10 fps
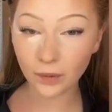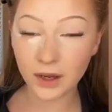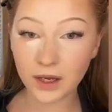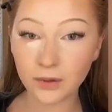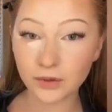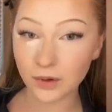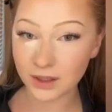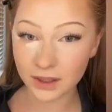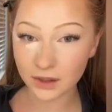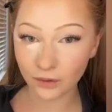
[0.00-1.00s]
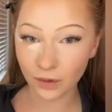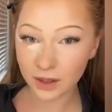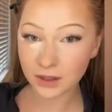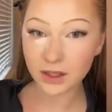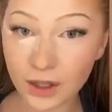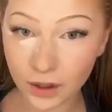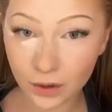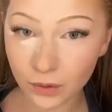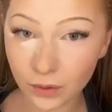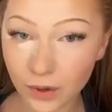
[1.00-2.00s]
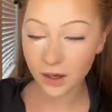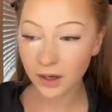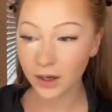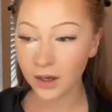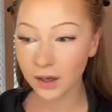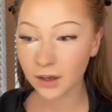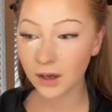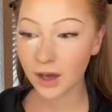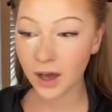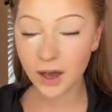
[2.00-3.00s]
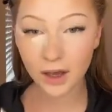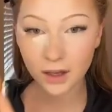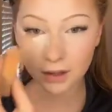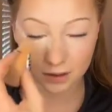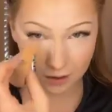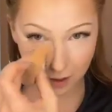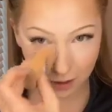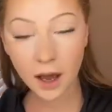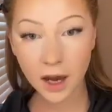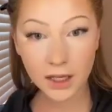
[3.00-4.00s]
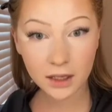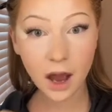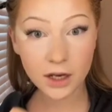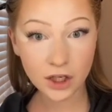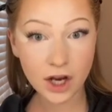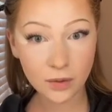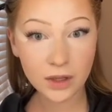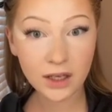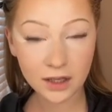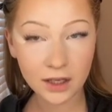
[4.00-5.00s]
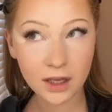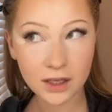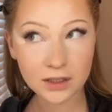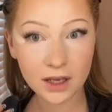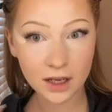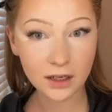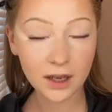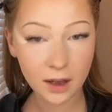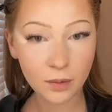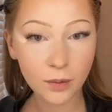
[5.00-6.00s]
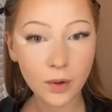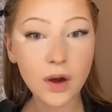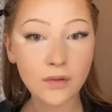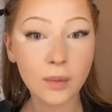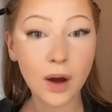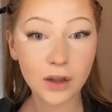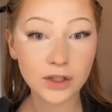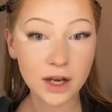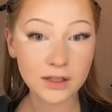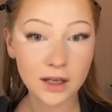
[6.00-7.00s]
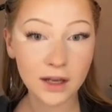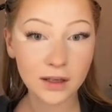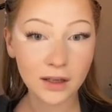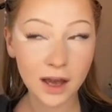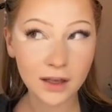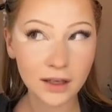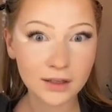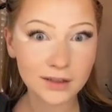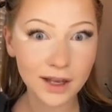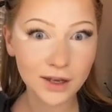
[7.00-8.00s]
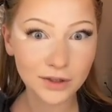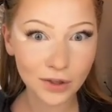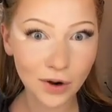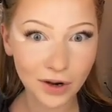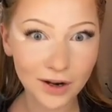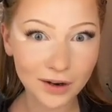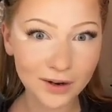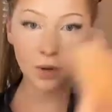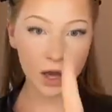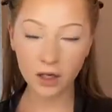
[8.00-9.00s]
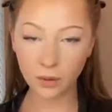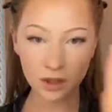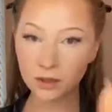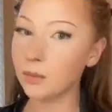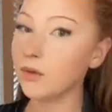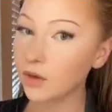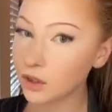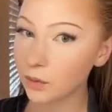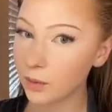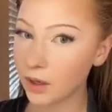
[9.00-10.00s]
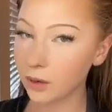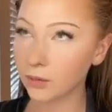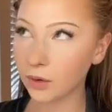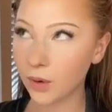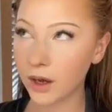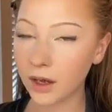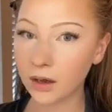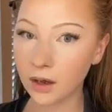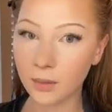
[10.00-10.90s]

way he was raising his voice, ew. And I genuinely think he's incapable of apologizing and like saying sorry. But anyways, let me finish my makeup real quick and come